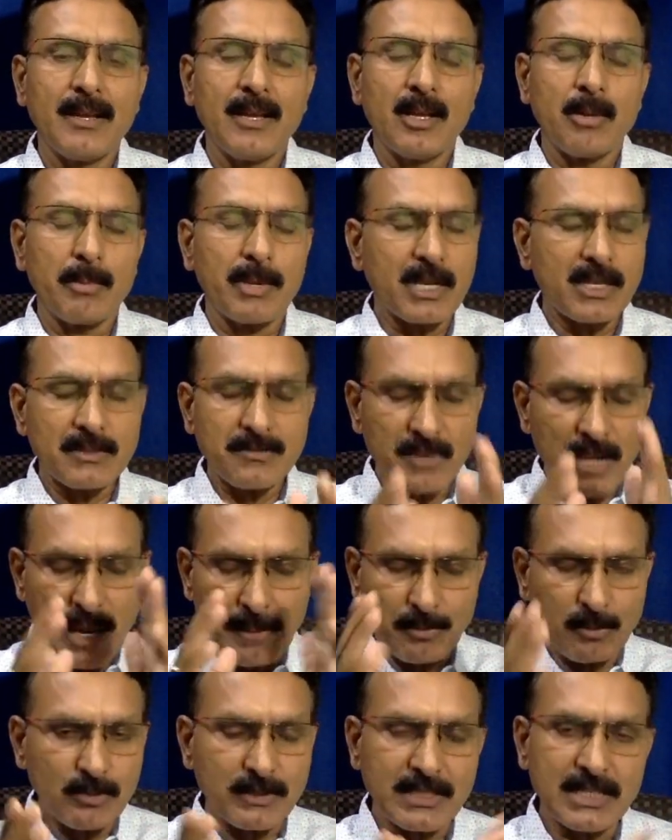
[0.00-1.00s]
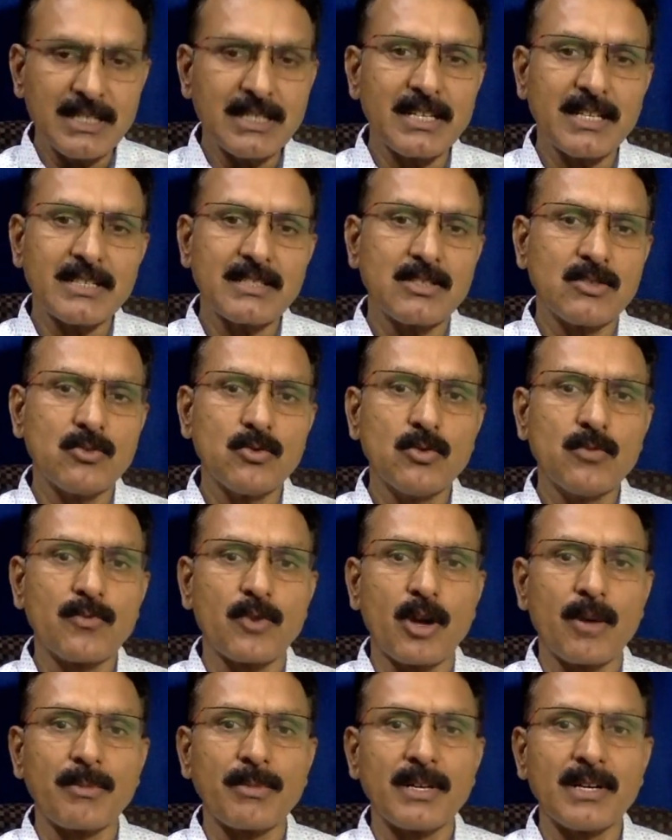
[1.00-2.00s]
Because we have to see the issue
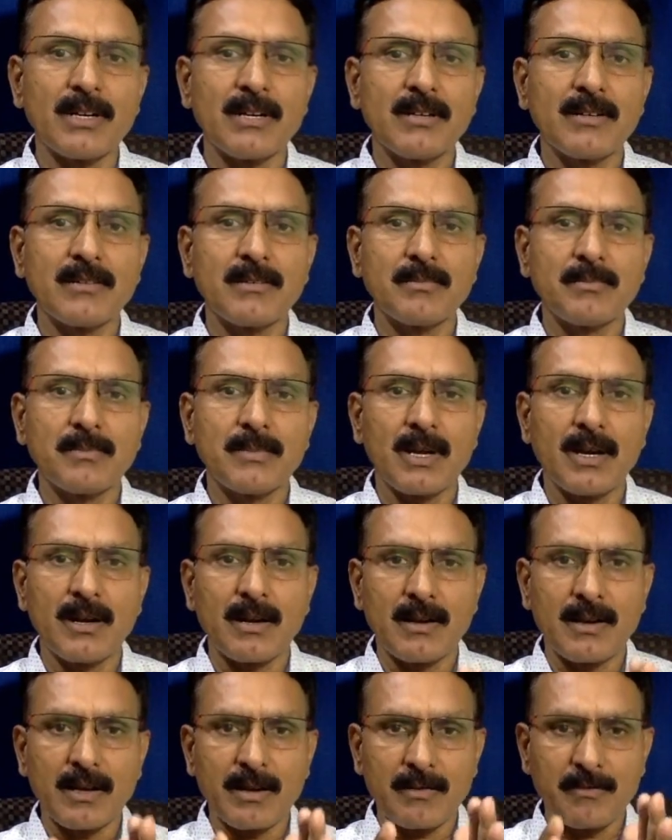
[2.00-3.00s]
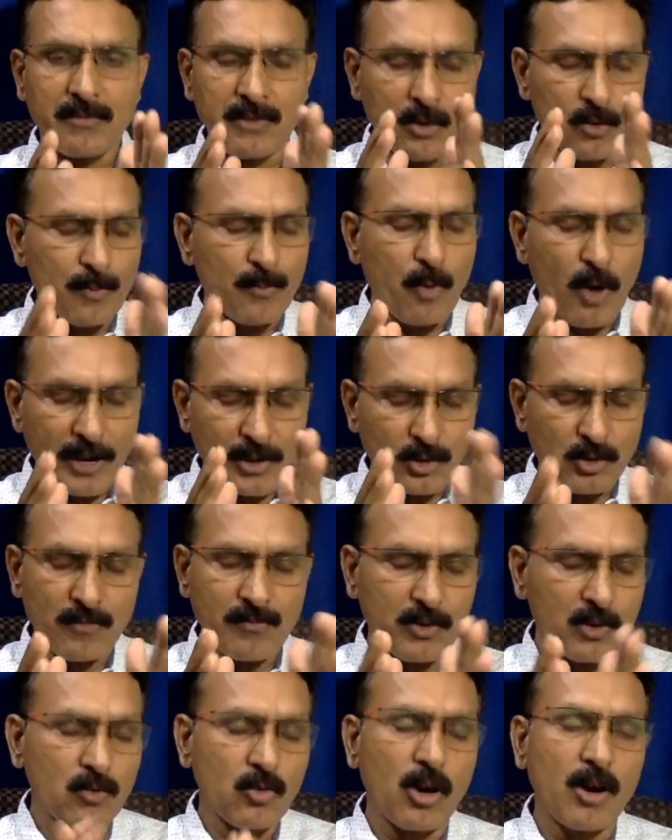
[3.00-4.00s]
from the point of
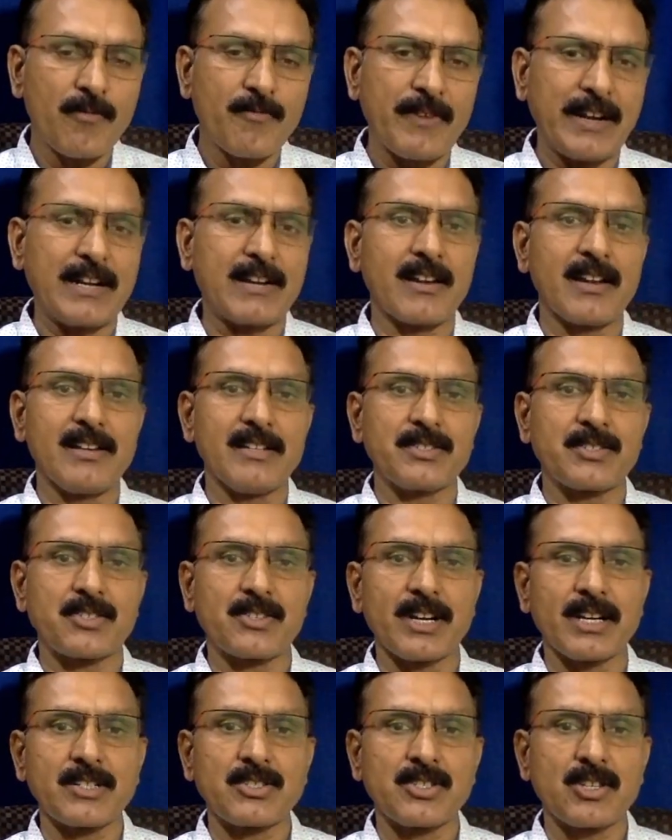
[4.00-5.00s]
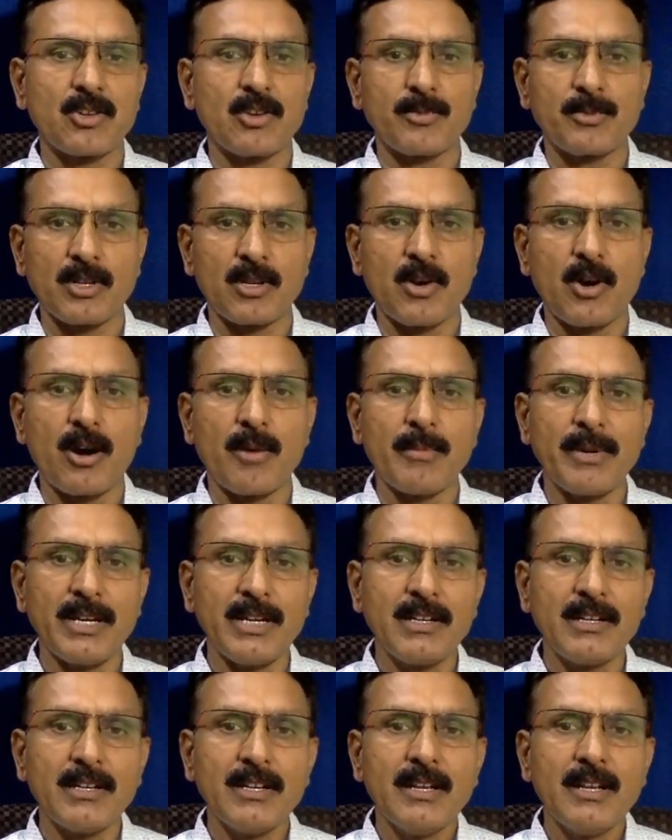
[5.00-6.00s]
view of federal structure of the government,
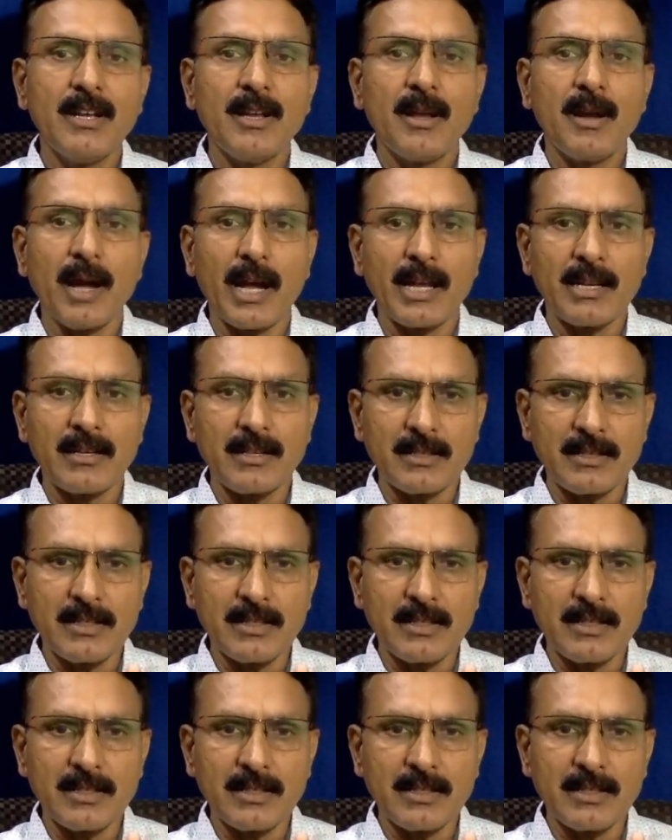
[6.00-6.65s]
and